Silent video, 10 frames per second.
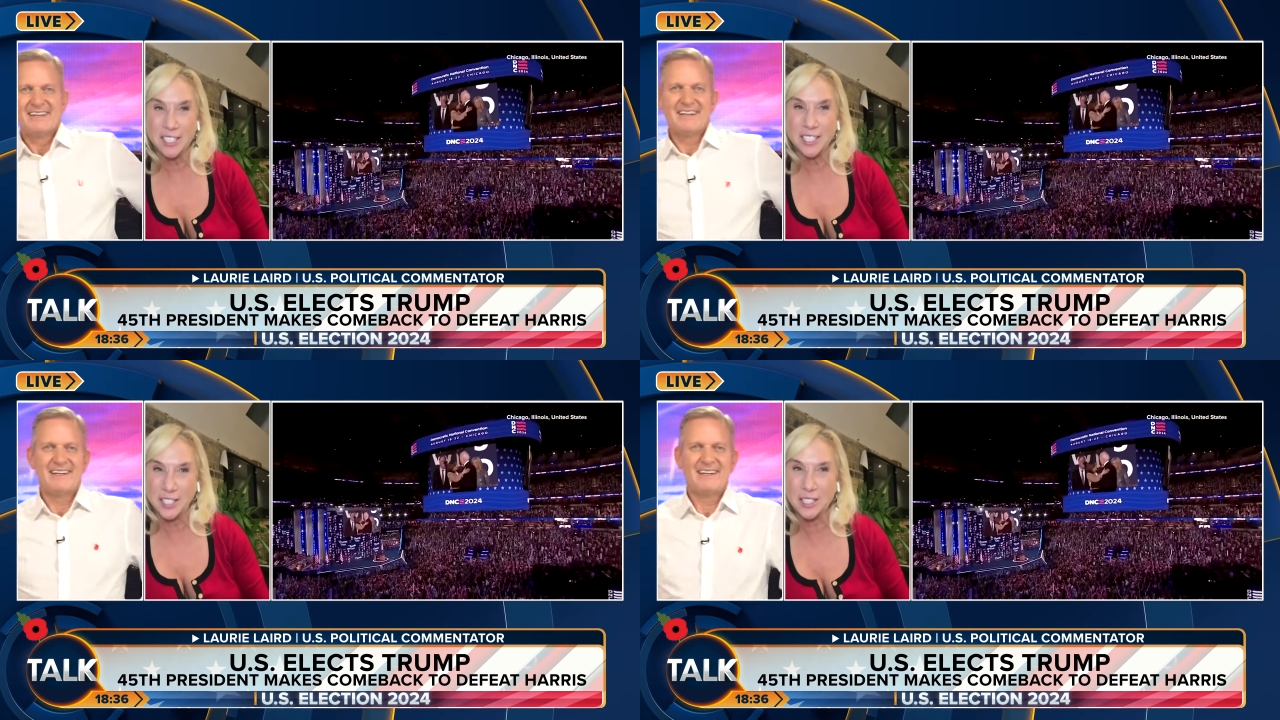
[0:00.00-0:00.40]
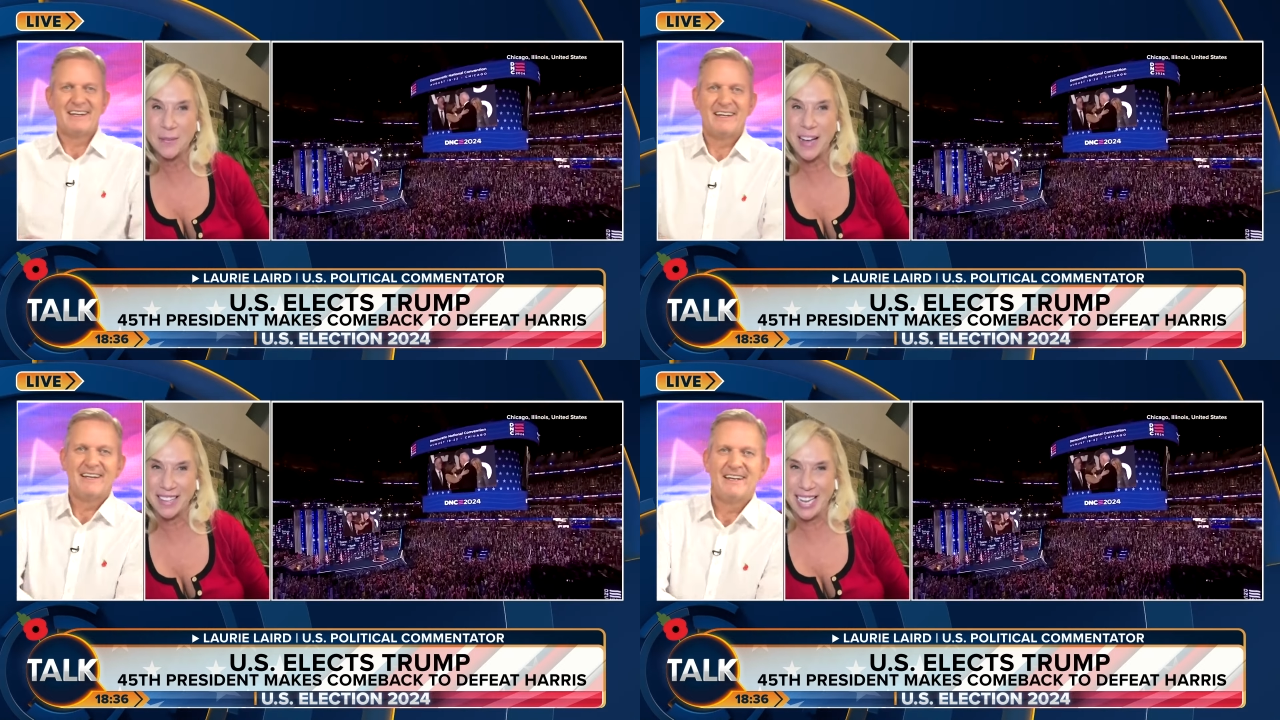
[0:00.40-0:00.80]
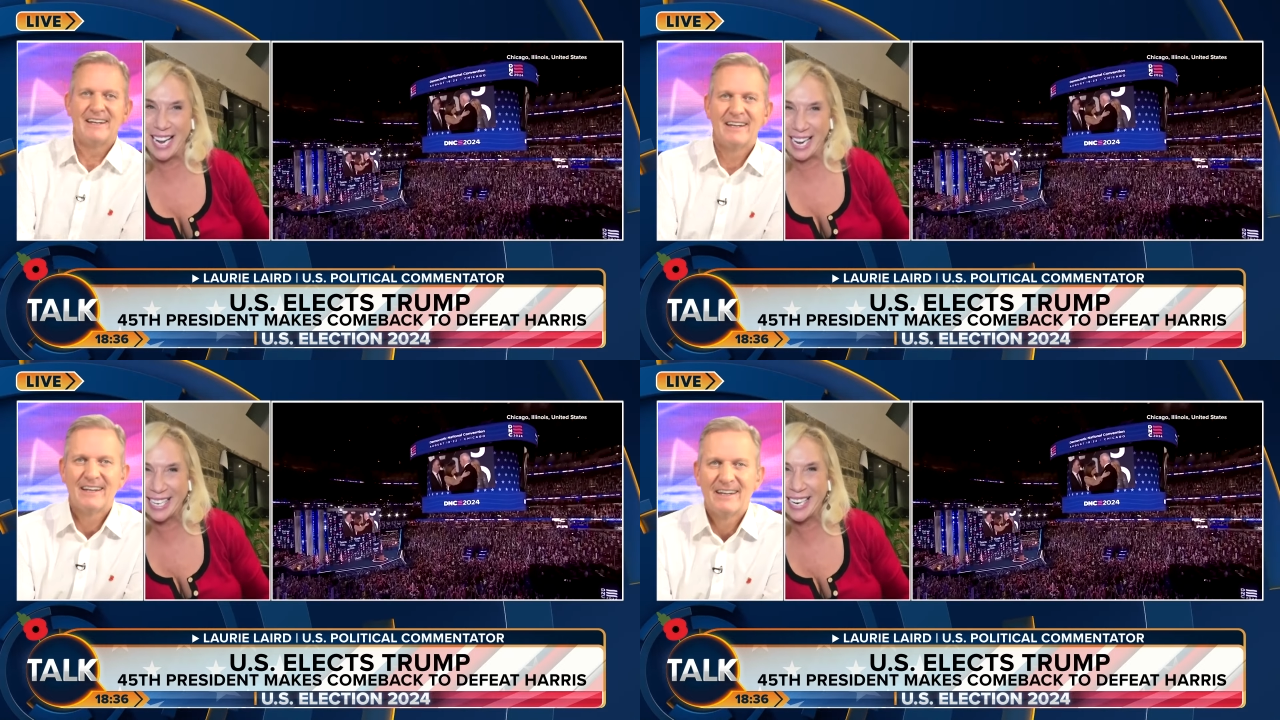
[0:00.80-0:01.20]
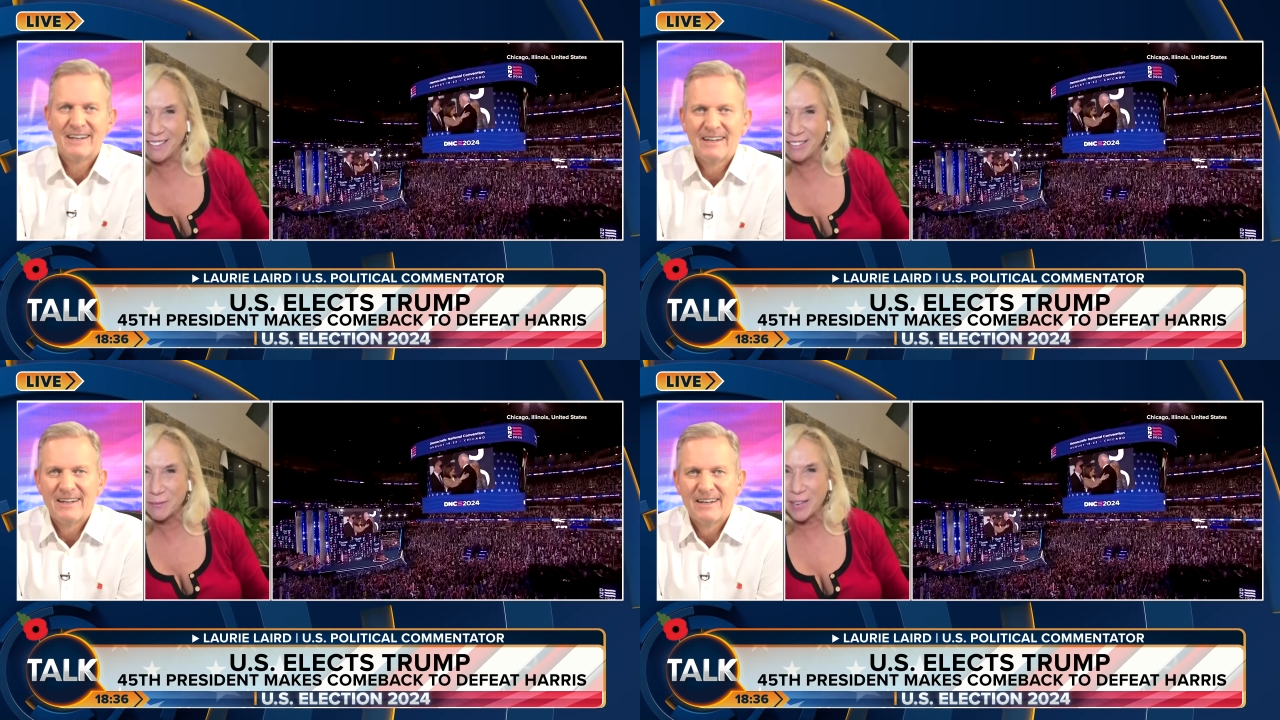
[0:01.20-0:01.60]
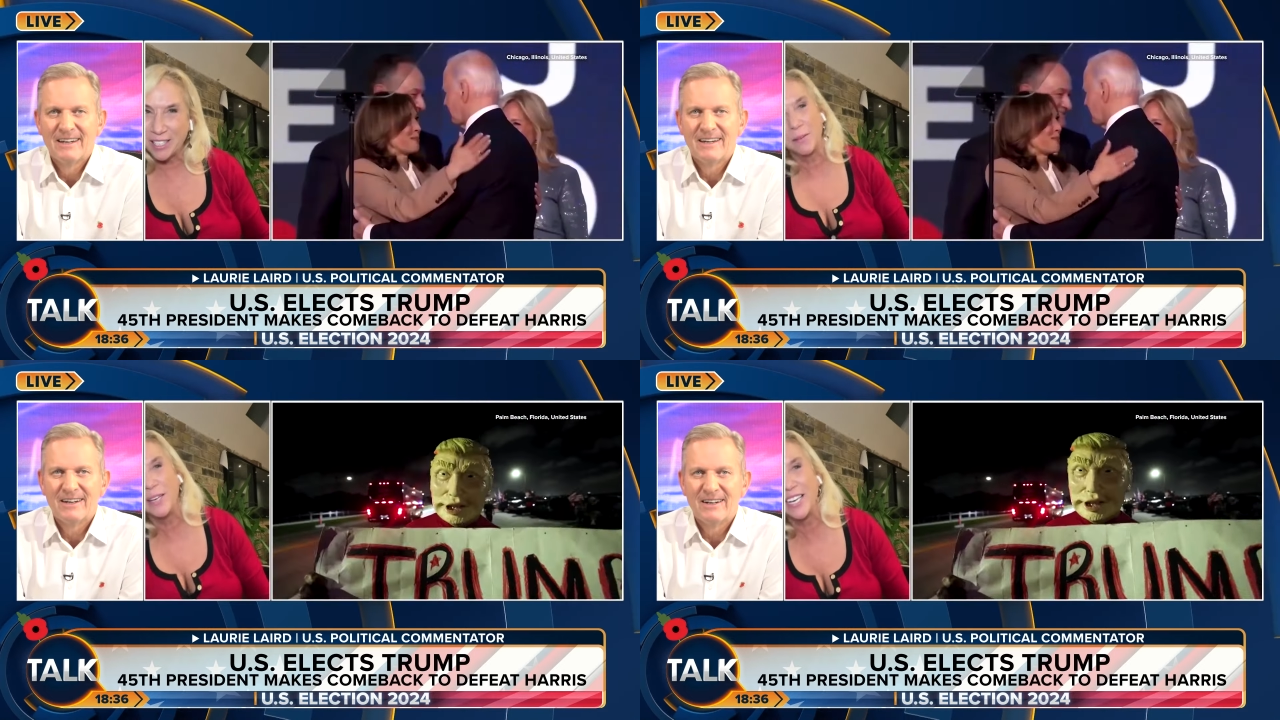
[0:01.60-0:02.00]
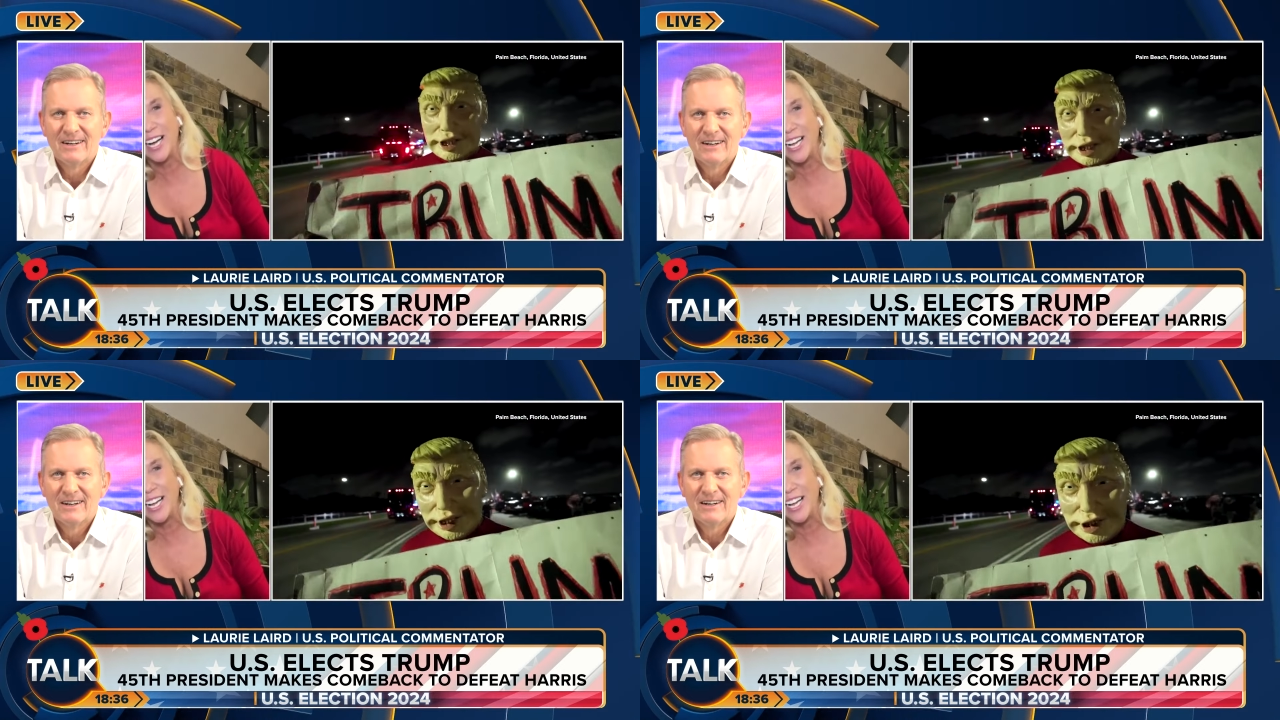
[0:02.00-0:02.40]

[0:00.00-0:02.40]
Speaker 1: concerns about that economic policy. So give